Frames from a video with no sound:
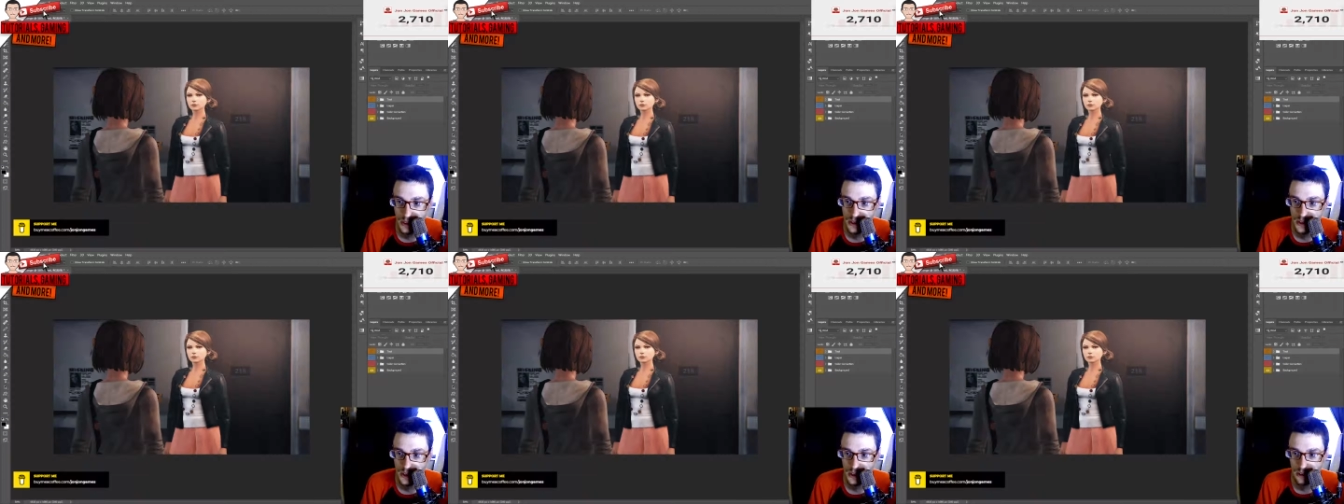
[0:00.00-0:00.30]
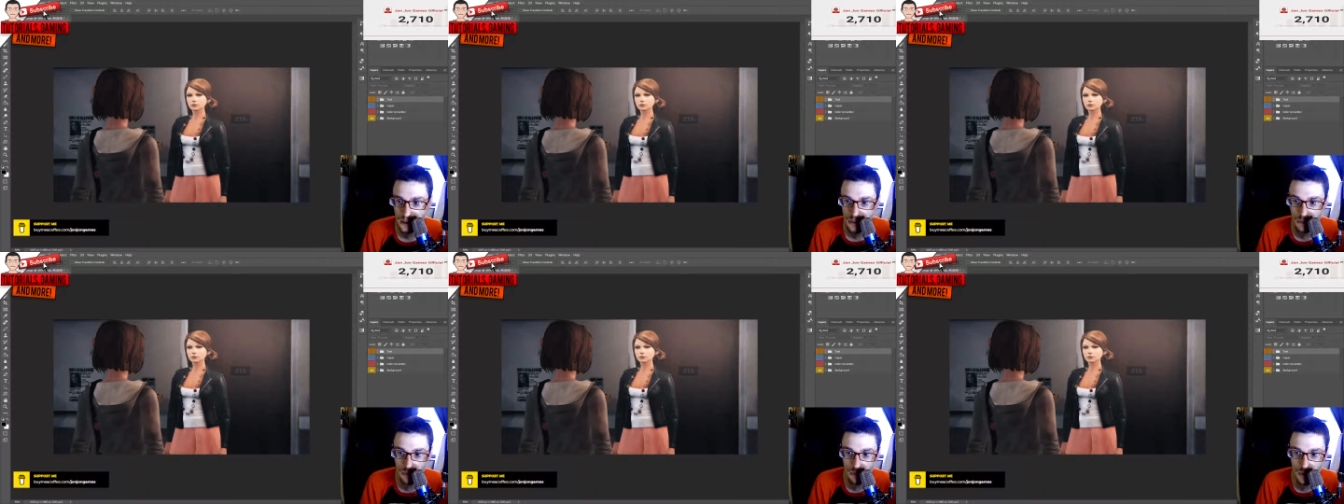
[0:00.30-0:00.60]
I know
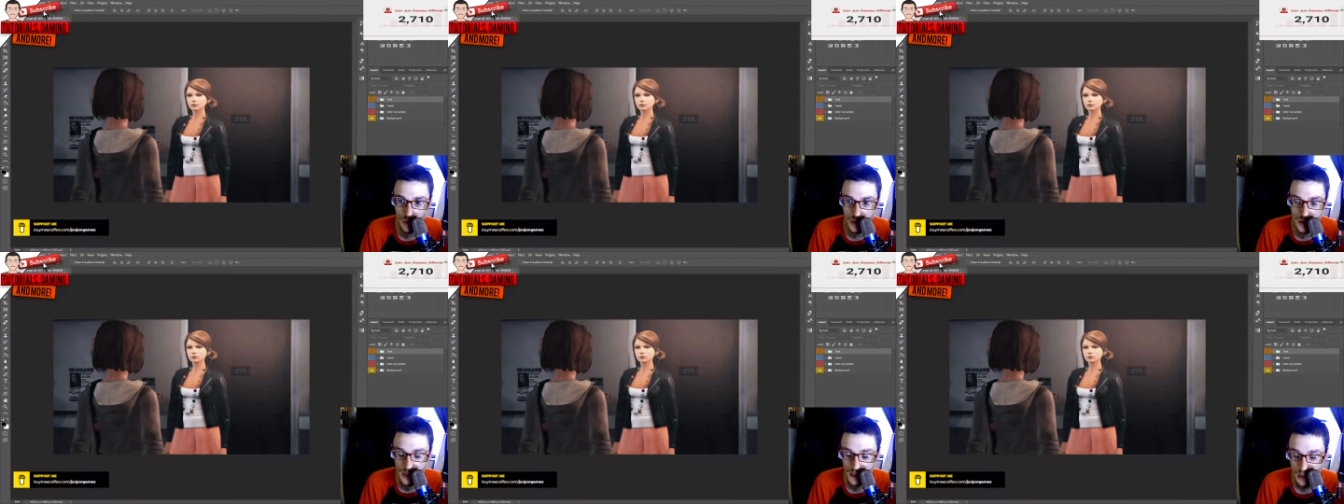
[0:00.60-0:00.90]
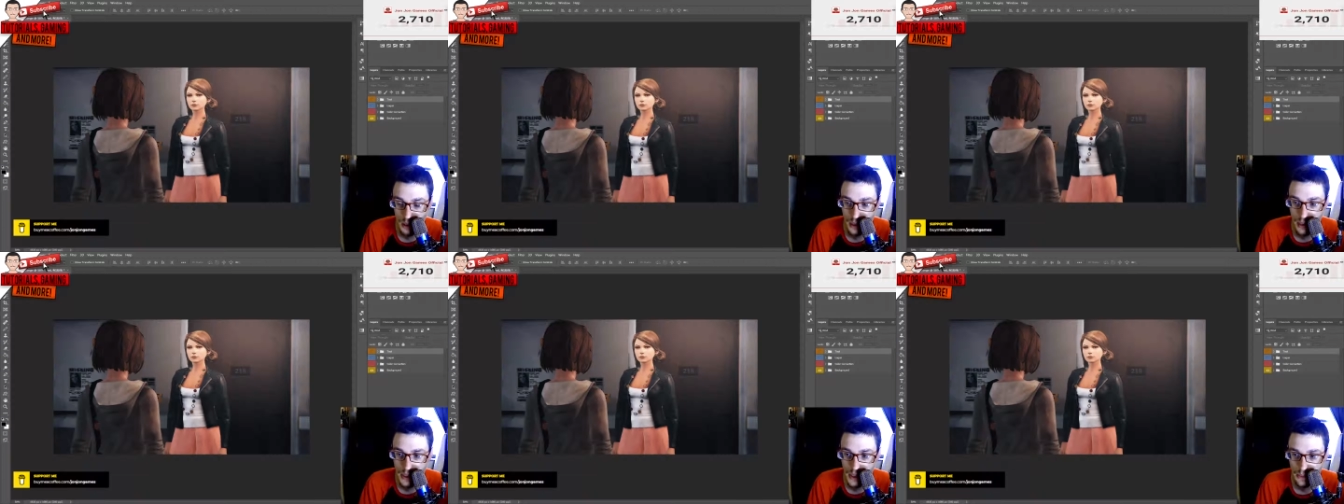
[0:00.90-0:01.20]
most of the
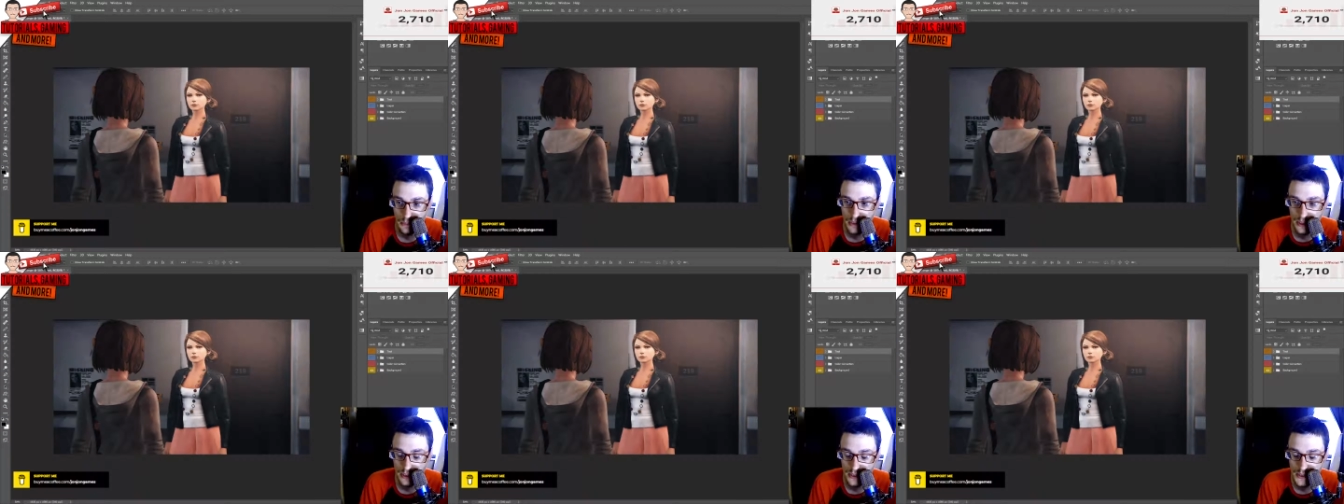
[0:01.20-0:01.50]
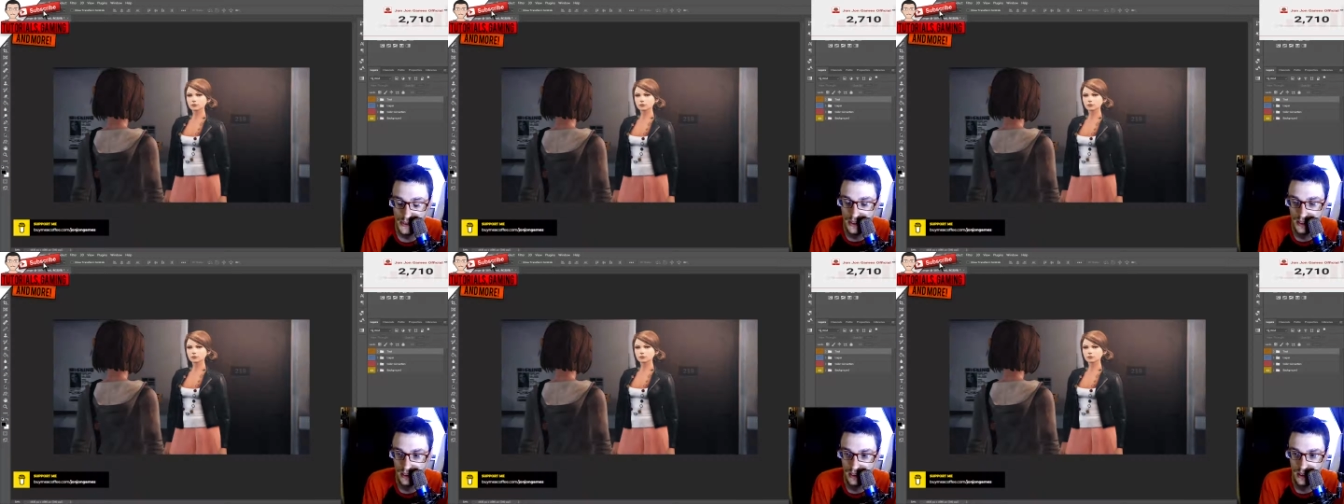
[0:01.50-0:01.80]

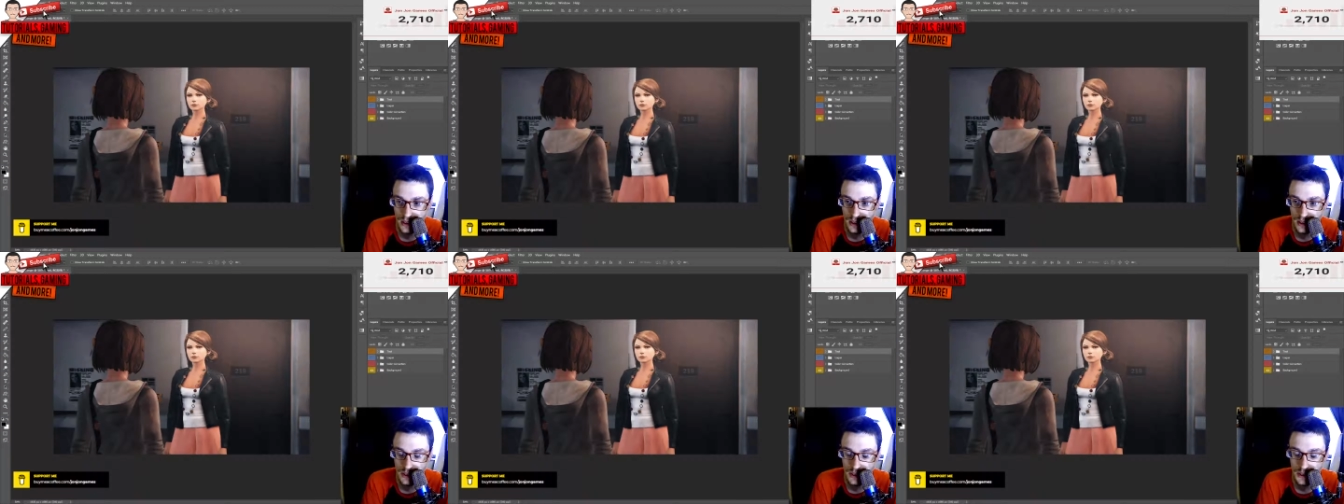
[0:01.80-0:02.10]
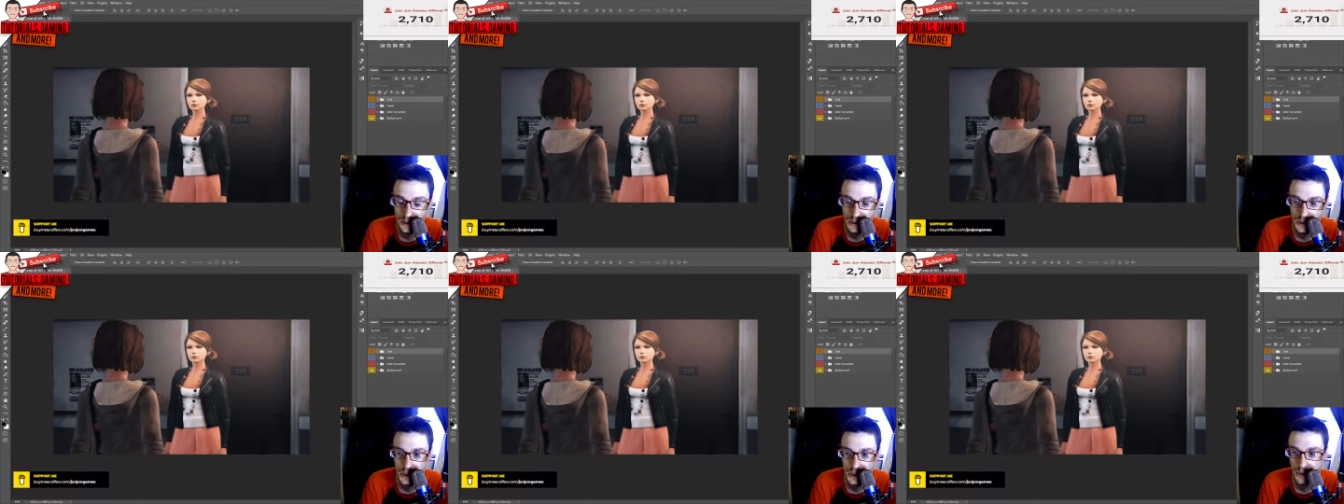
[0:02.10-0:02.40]
thumbnails on
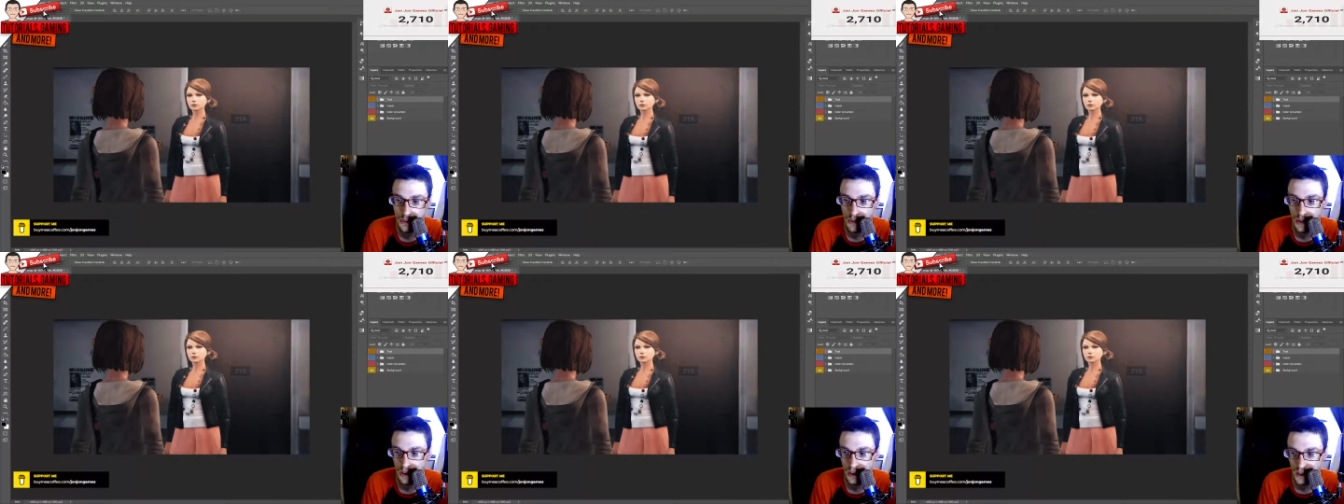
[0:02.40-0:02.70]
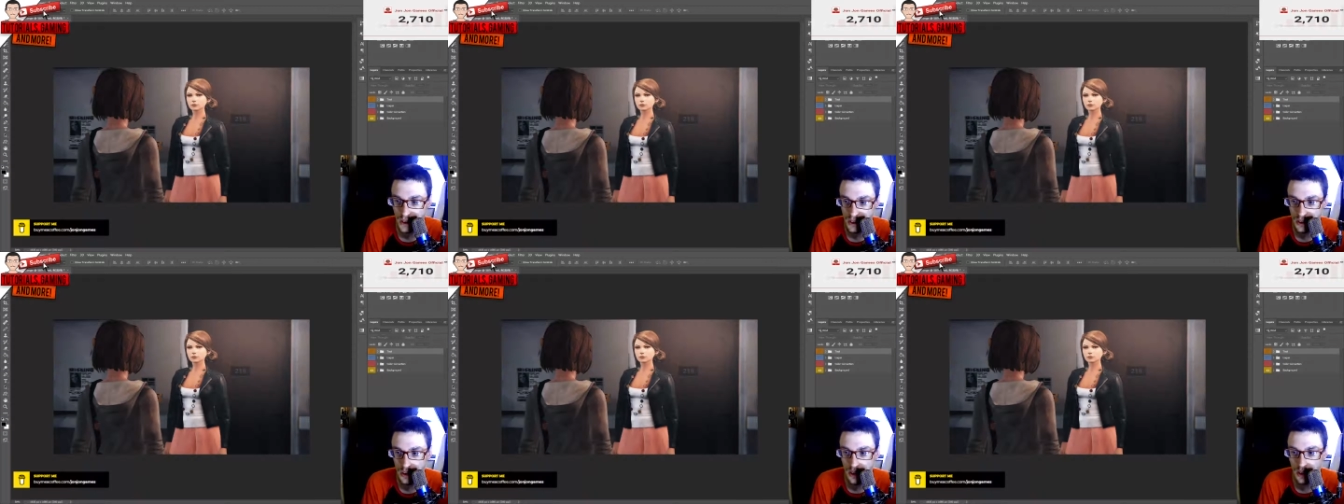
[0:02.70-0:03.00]
YouTube
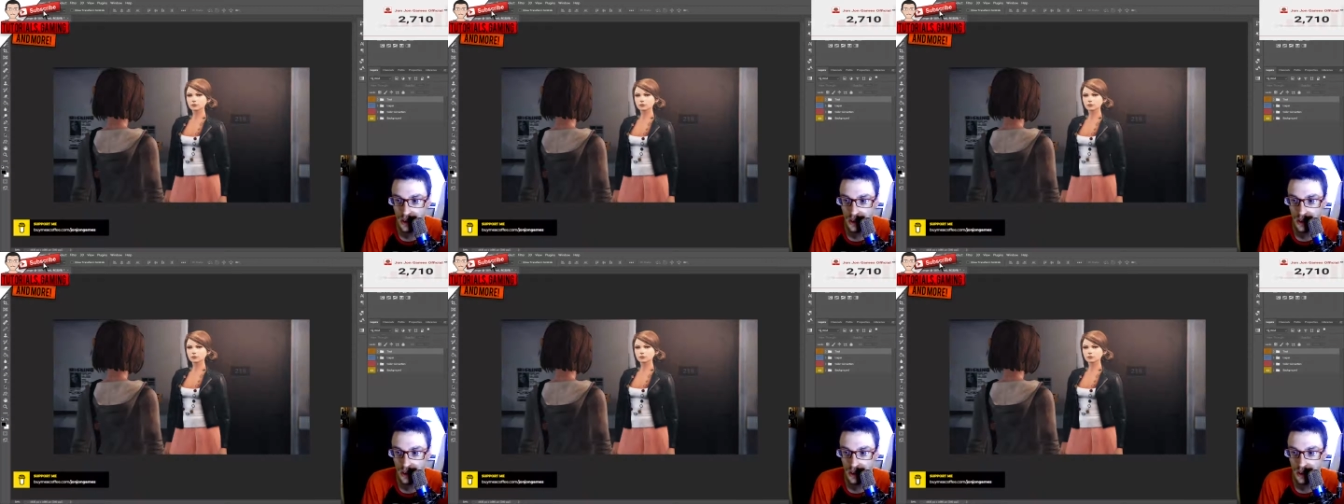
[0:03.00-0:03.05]
are